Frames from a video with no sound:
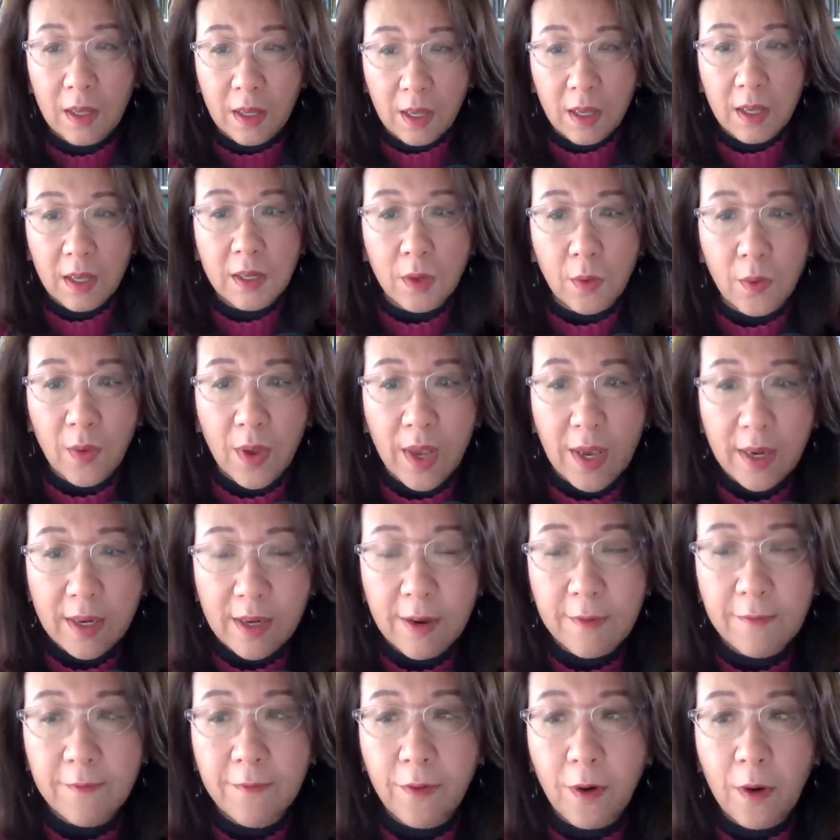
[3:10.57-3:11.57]
you know, it
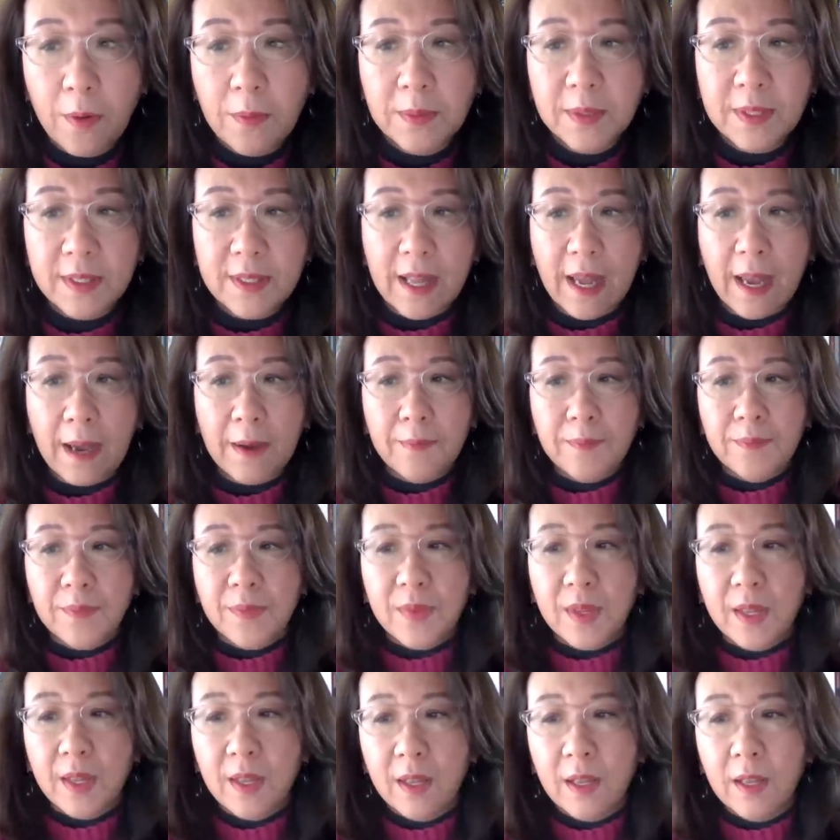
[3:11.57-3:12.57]
confirms that.
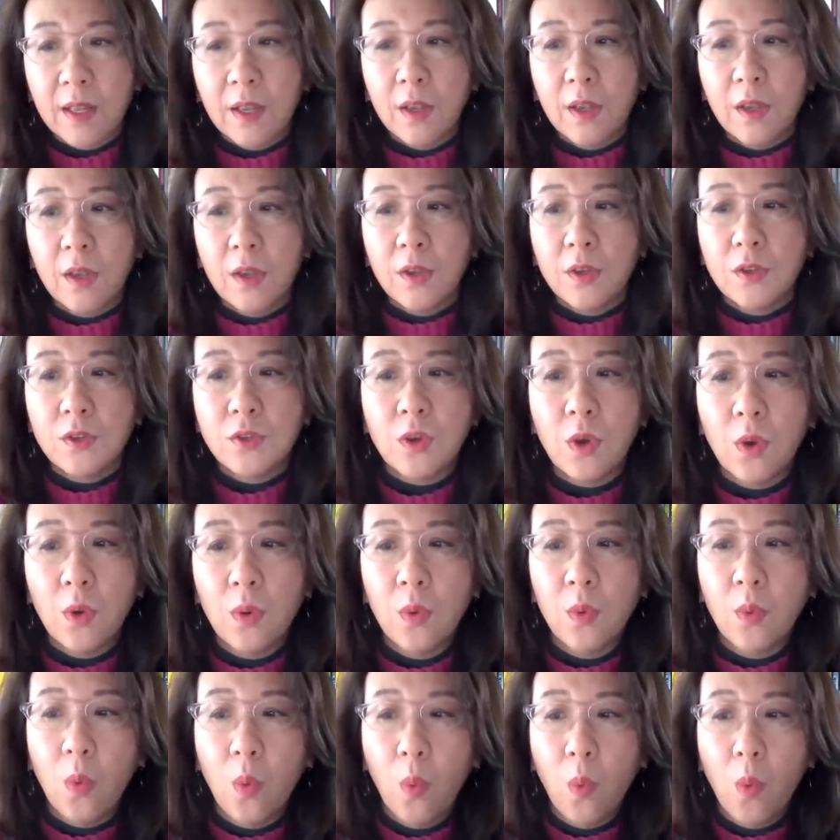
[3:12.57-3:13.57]

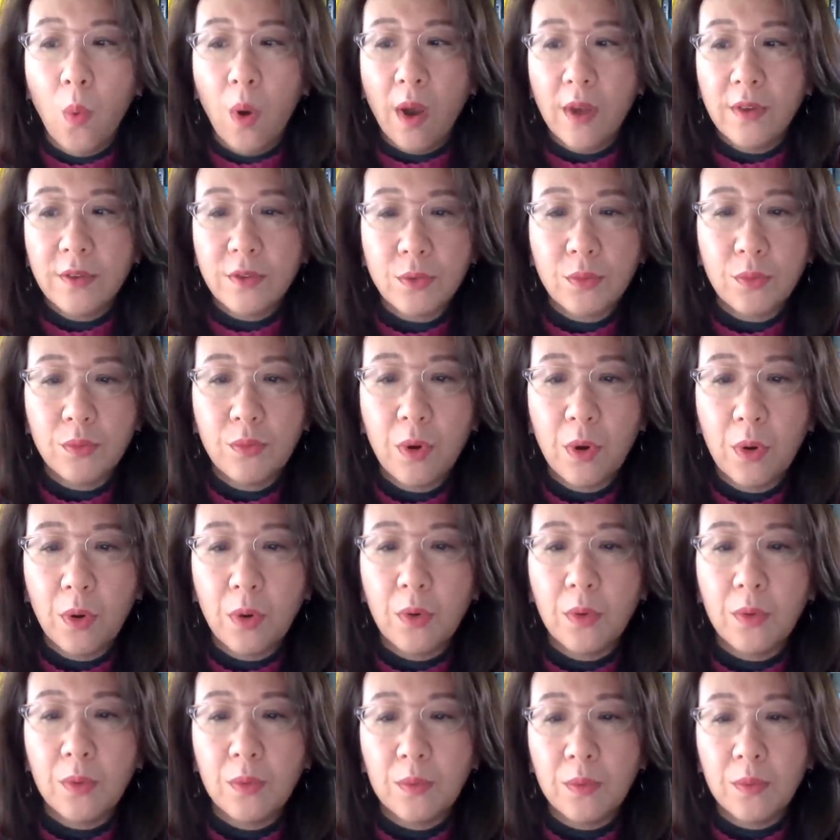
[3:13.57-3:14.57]
So Wang's
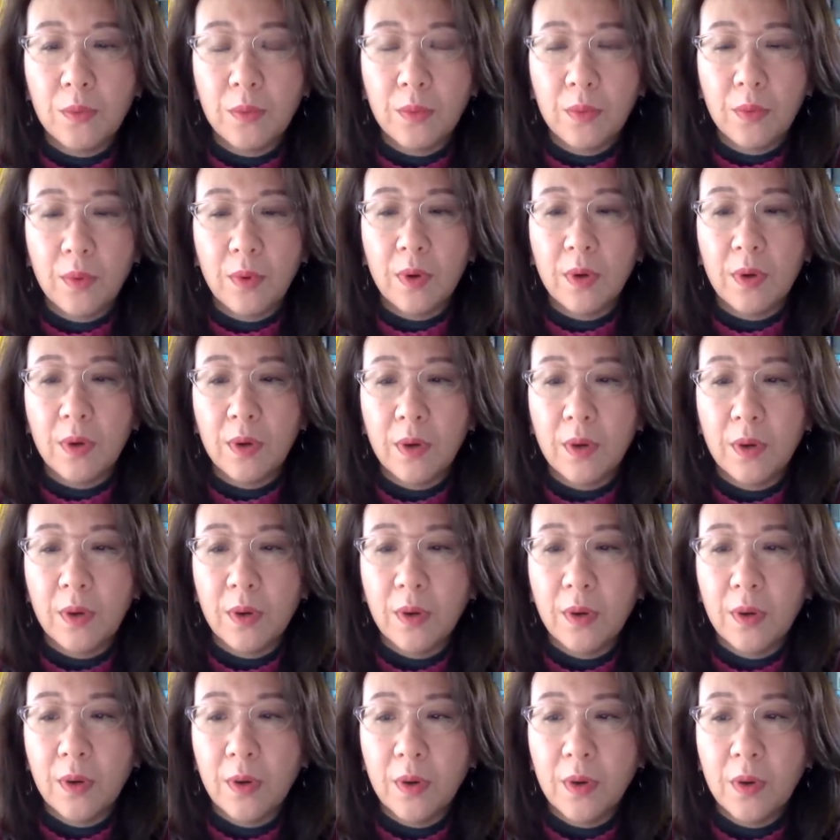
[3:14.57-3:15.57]
role,
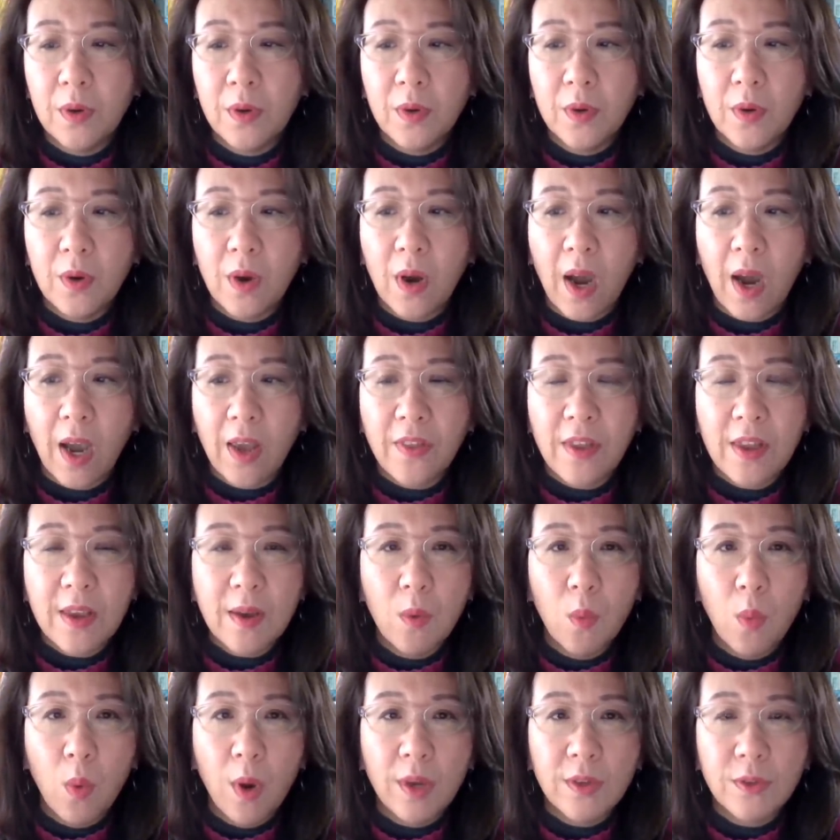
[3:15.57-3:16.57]
I think
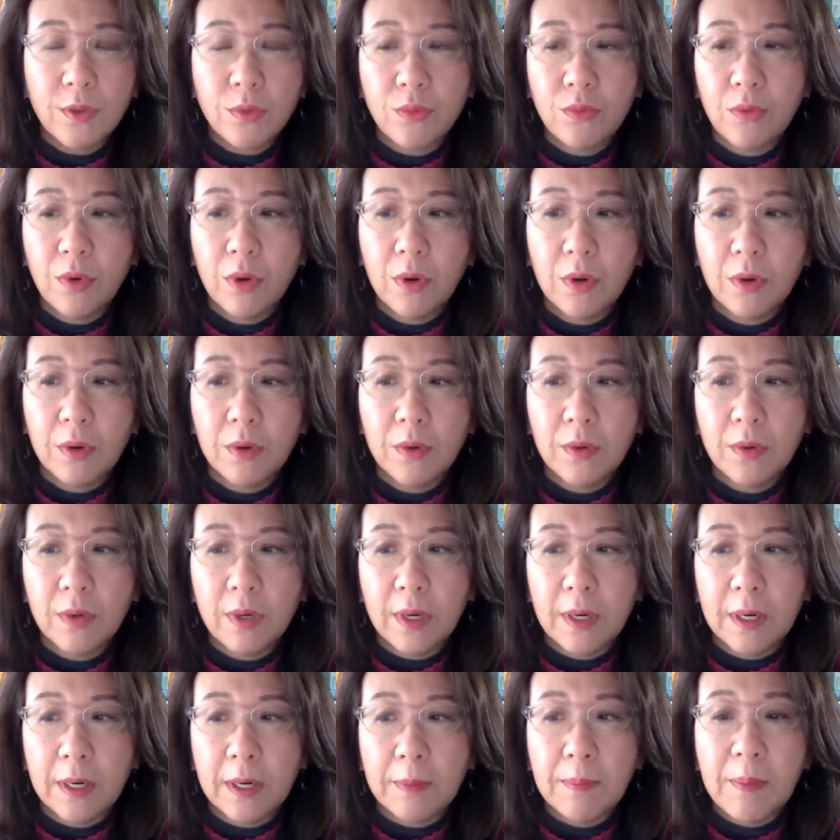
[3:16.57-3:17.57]
Wang's role
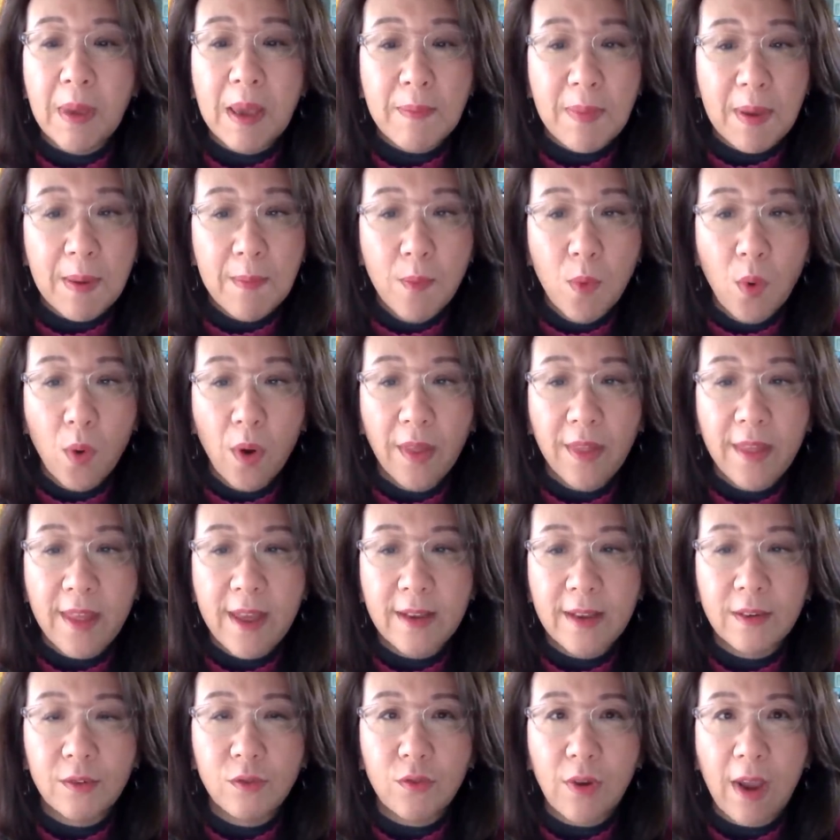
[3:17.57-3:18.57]
maybe more
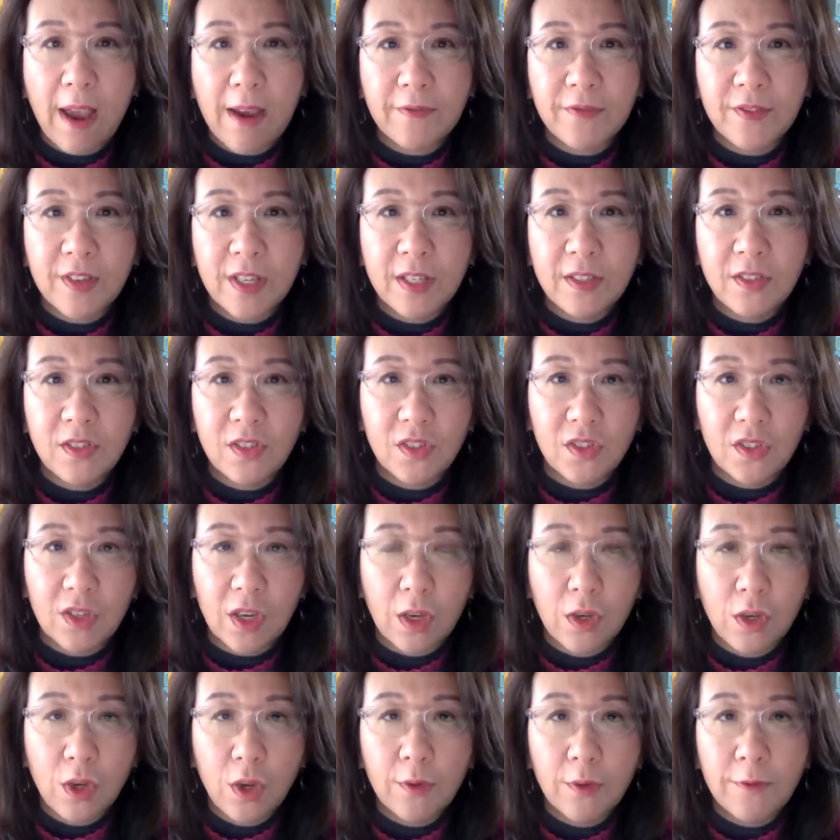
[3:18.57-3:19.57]
than drafting just
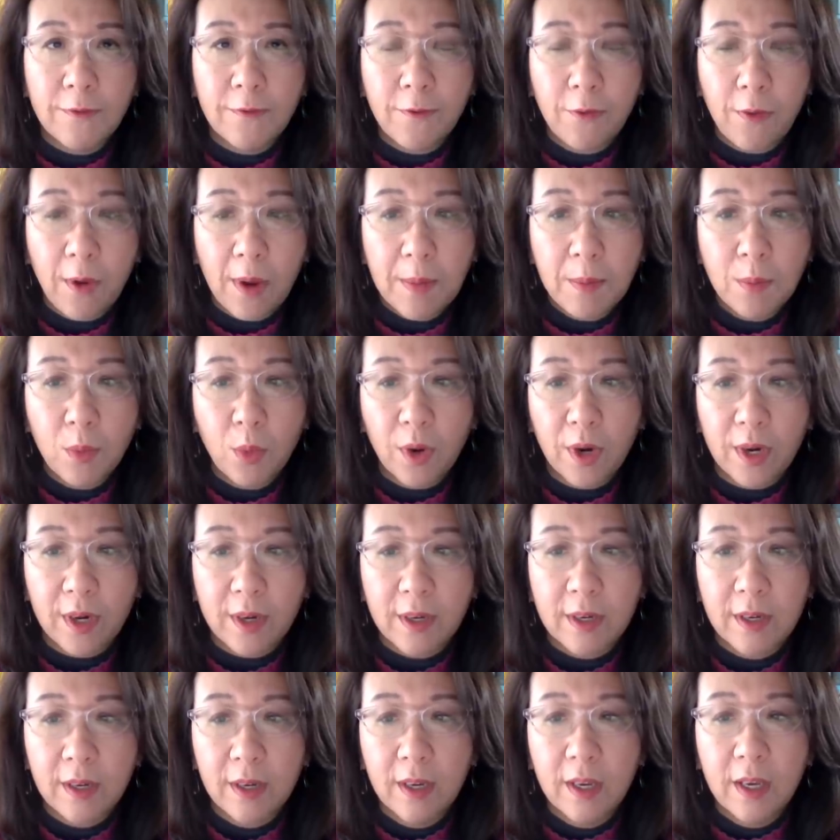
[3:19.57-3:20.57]
a new
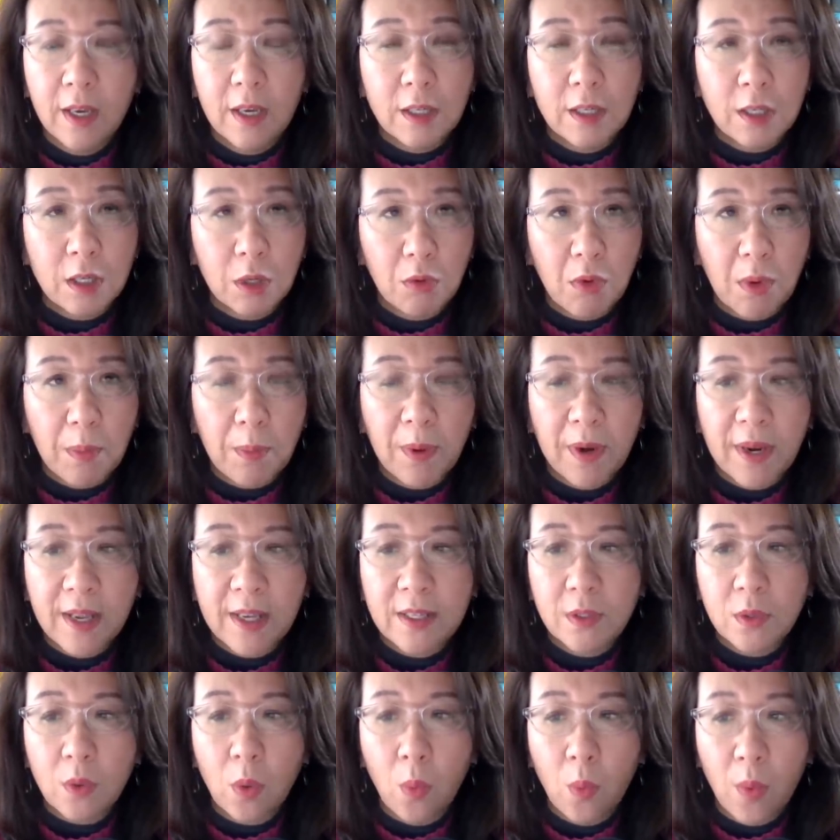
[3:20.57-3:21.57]
framework to
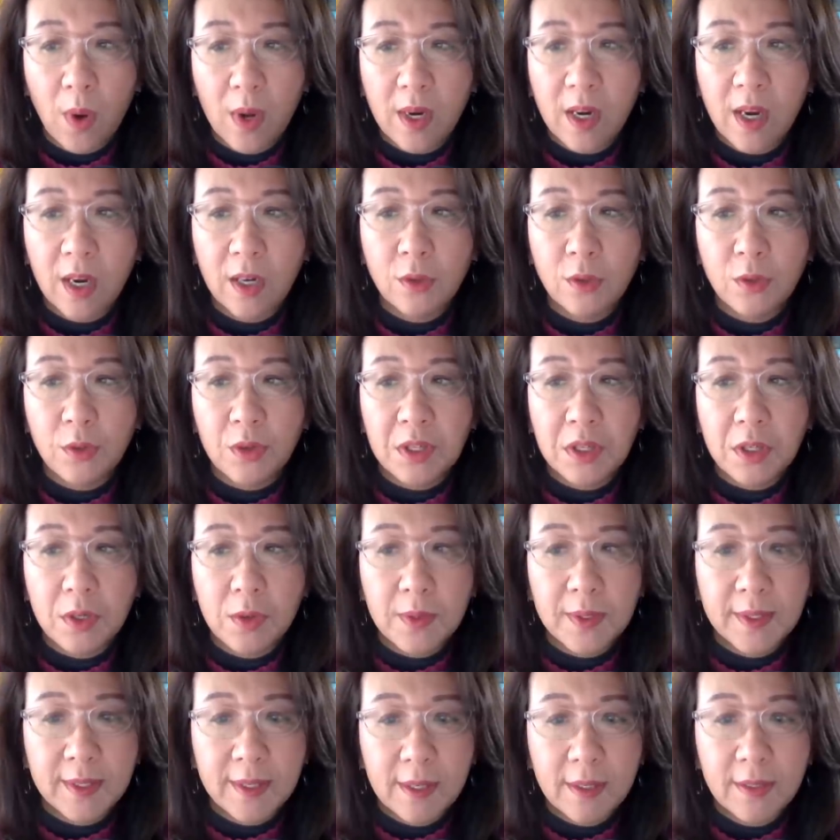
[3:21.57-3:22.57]
replace one country,
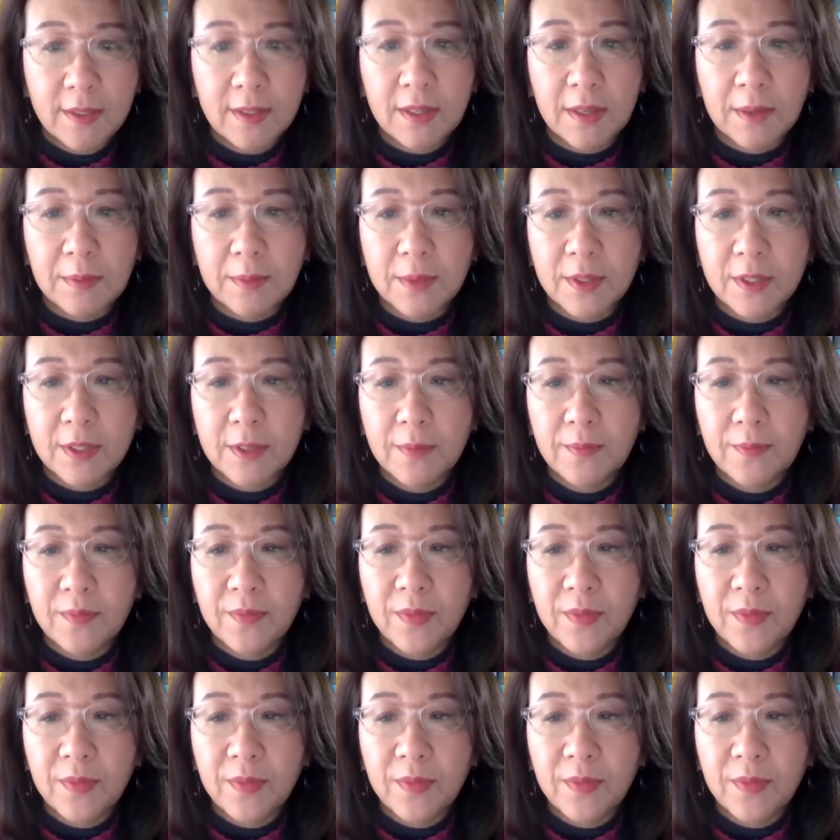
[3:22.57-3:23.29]
two systems.